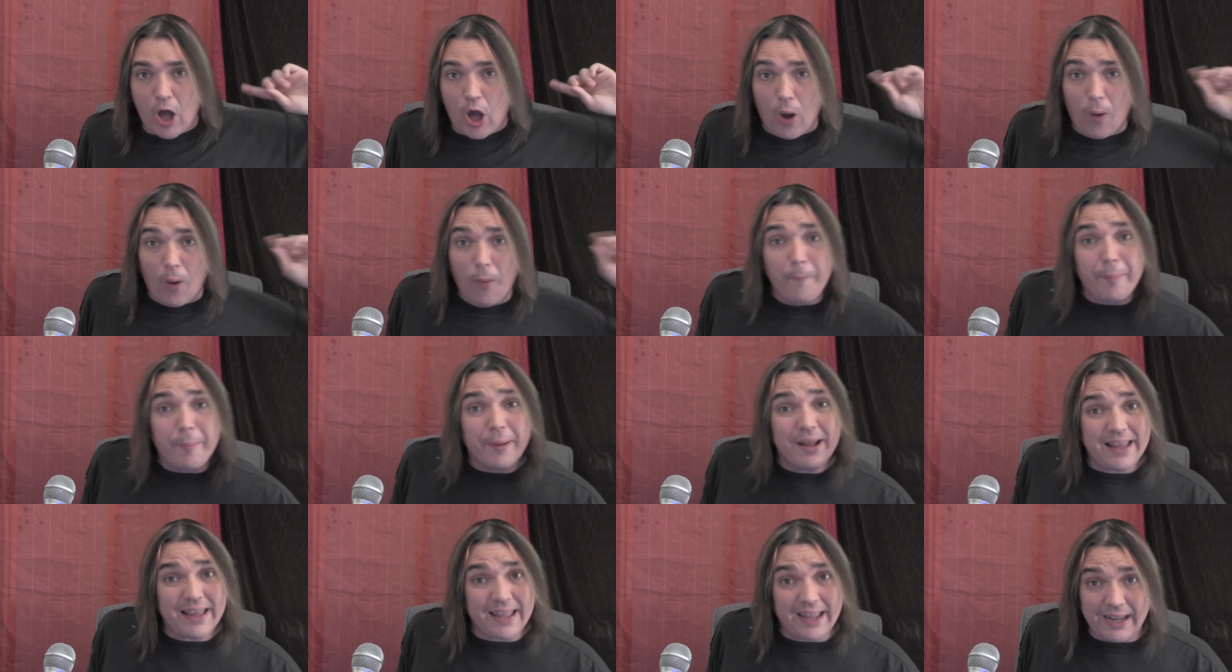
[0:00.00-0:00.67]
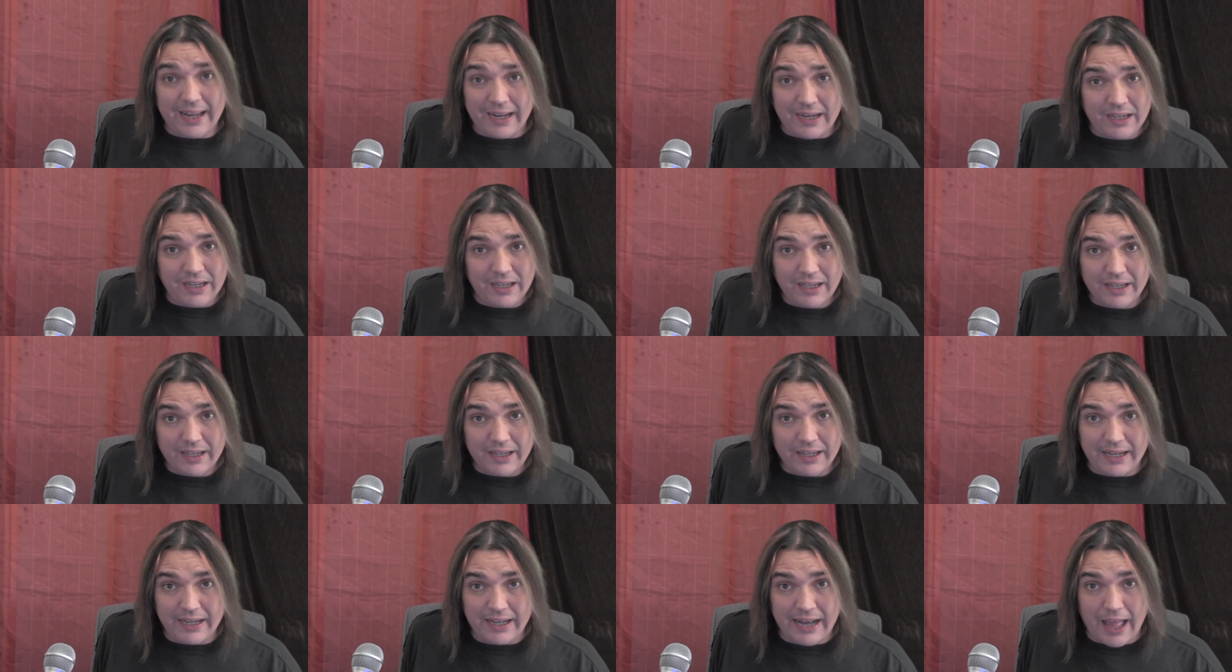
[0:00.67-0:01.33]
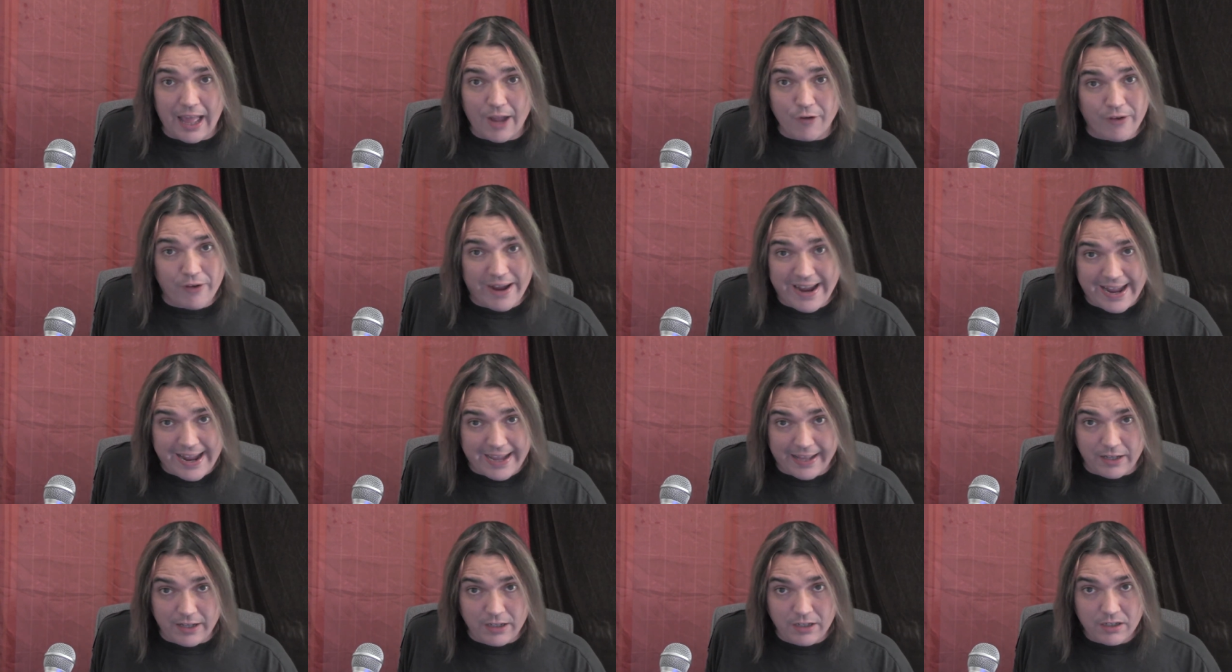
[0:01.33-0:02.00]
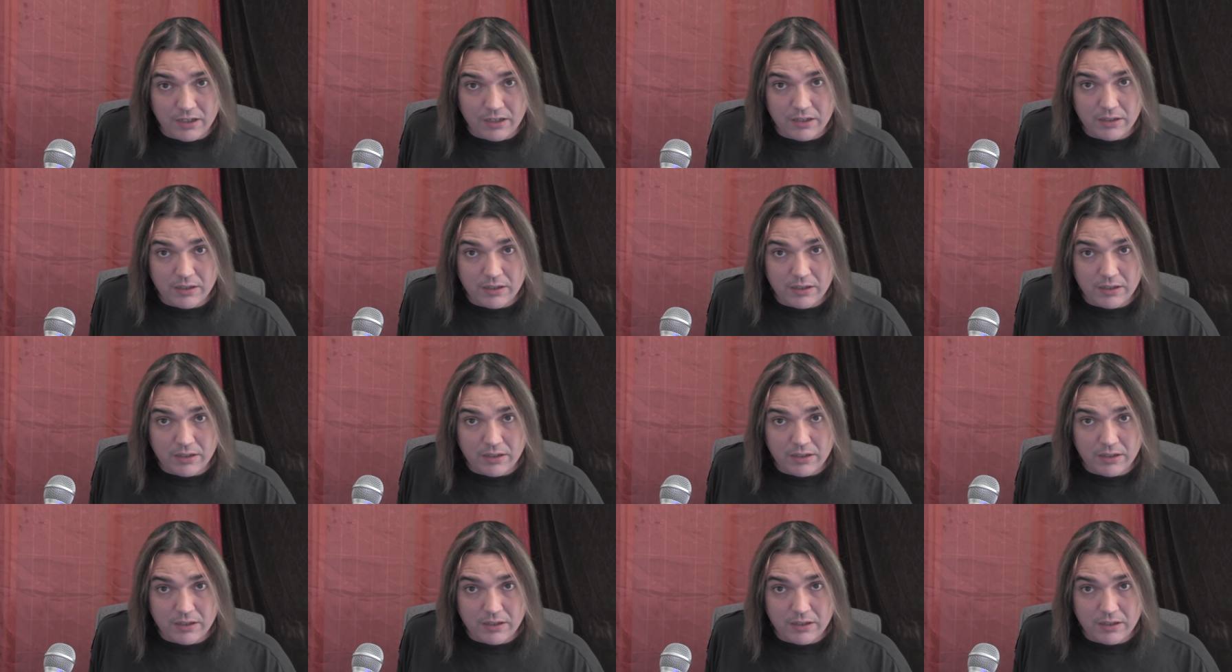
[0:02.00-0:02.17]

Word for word: opening in Iran,